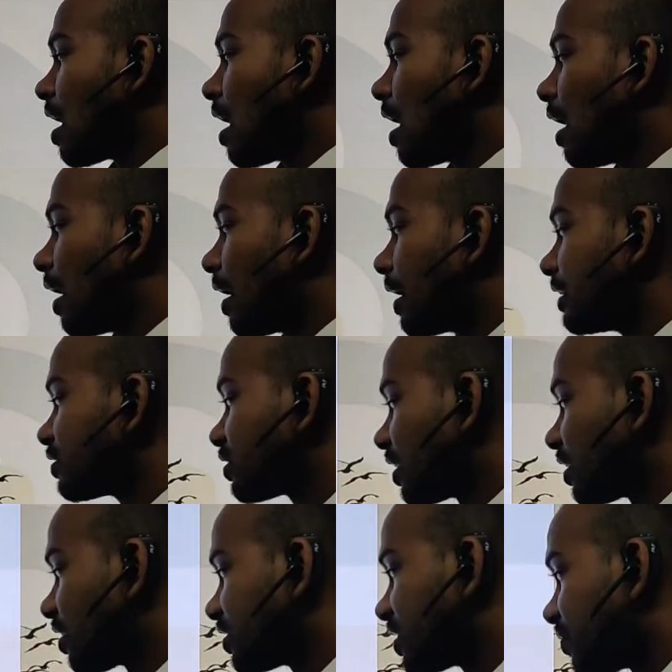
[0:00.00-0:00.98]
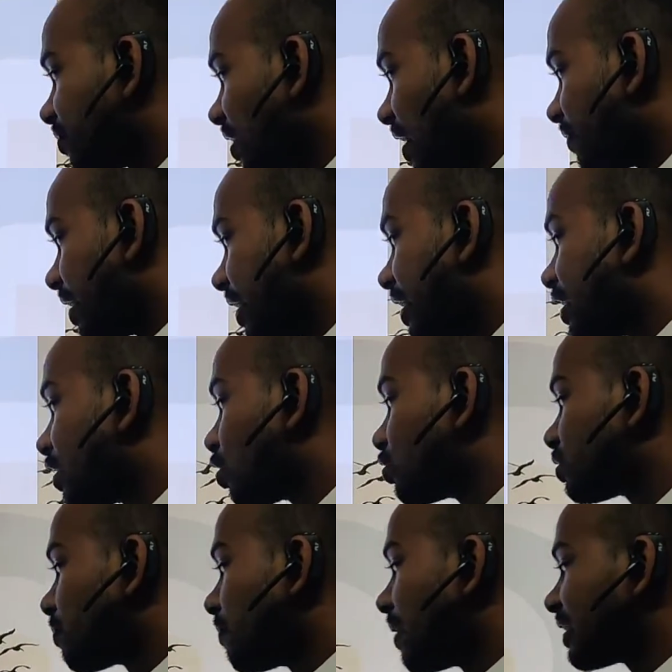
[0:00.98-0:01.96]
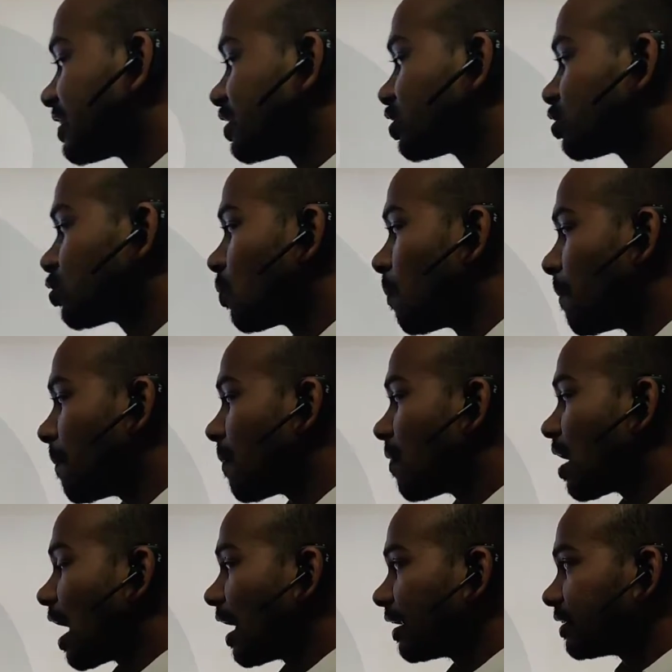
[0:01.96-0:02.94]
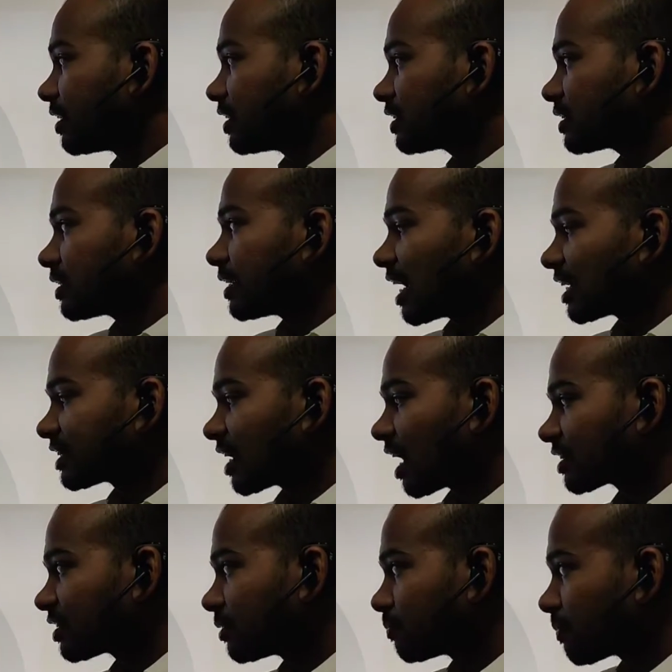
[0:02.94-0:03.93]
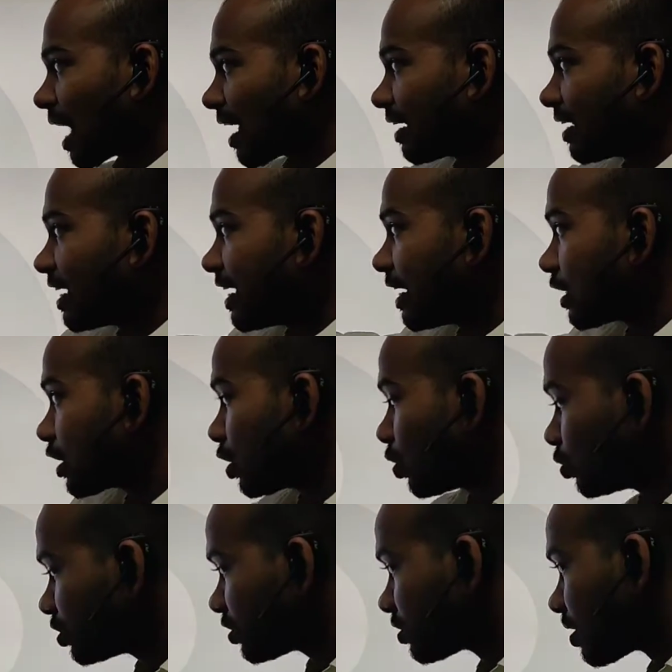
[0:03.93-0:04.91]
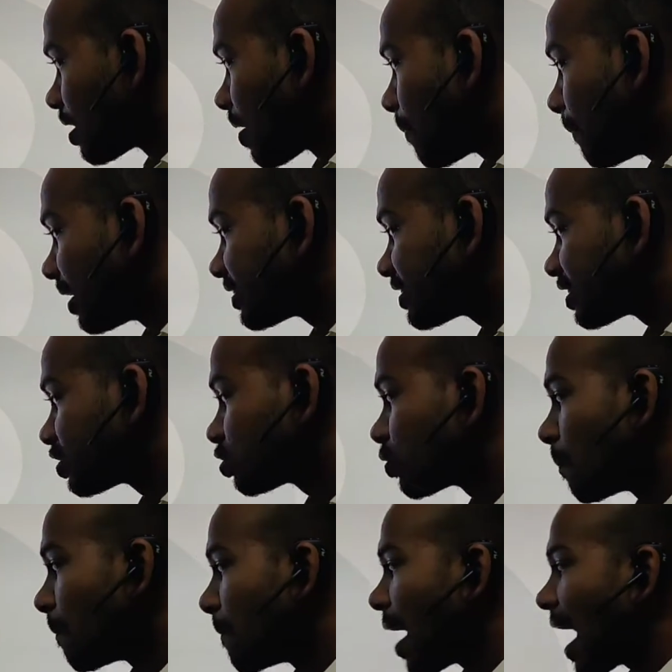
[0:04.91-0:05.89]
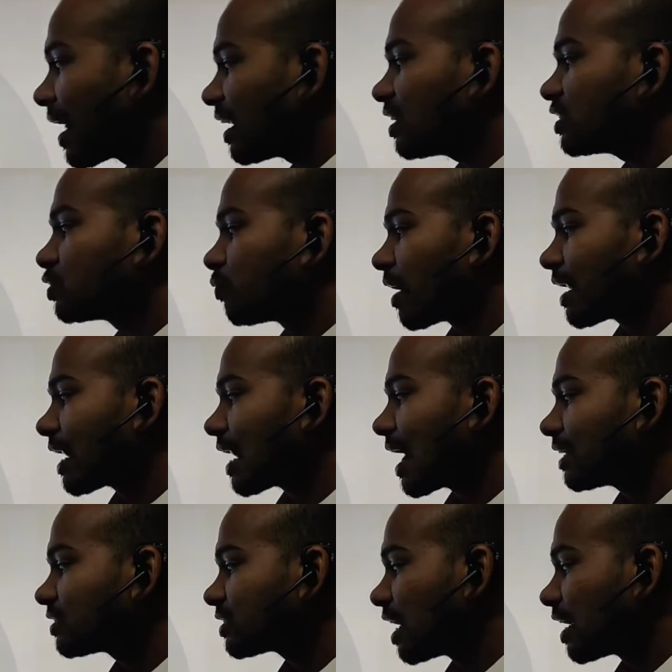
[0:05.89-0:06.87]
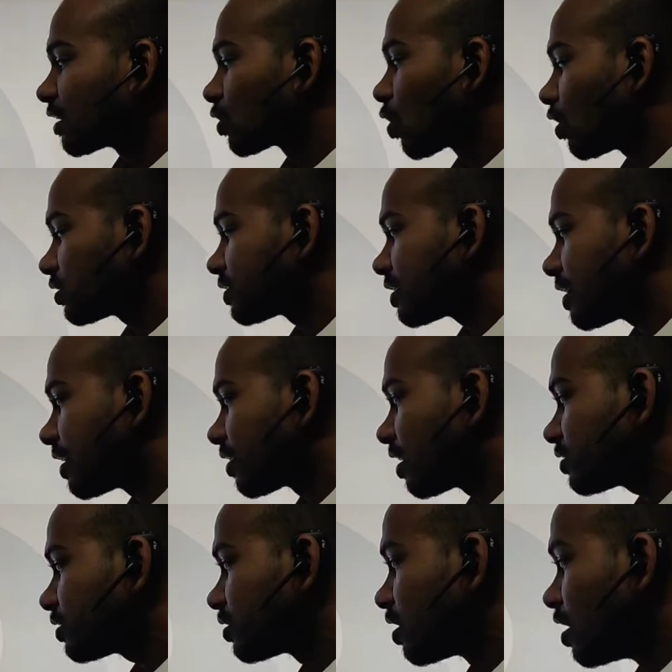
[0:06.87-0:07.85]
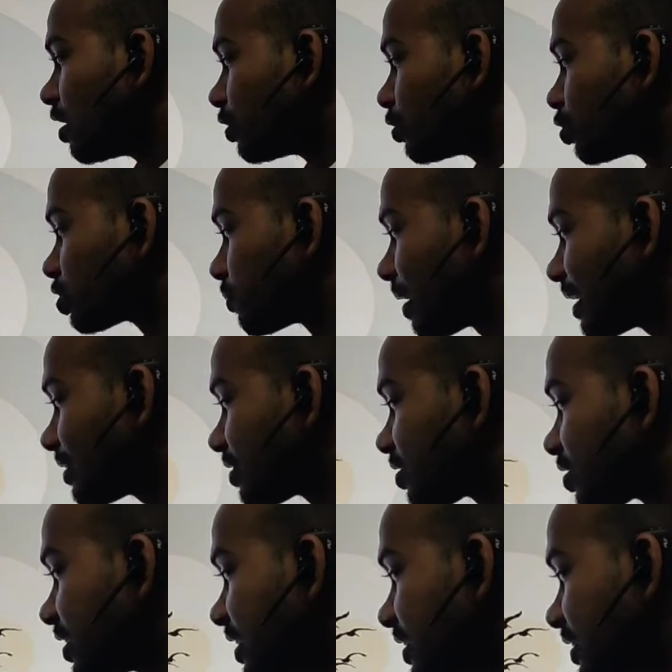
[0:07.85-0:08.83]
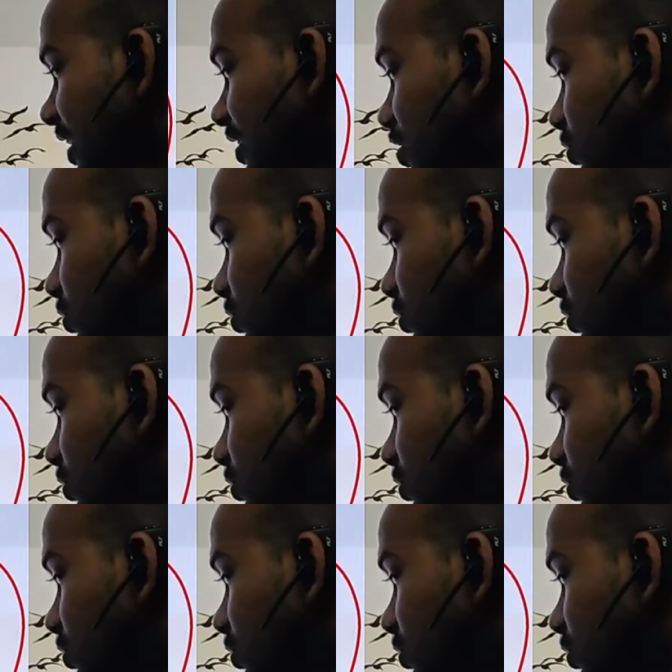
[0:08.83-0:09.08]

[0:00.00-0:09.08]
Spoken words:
In Central Asian Flyway includes measures to, and this National Action Plan includes measures to manage wetlands and coastal areas used by 310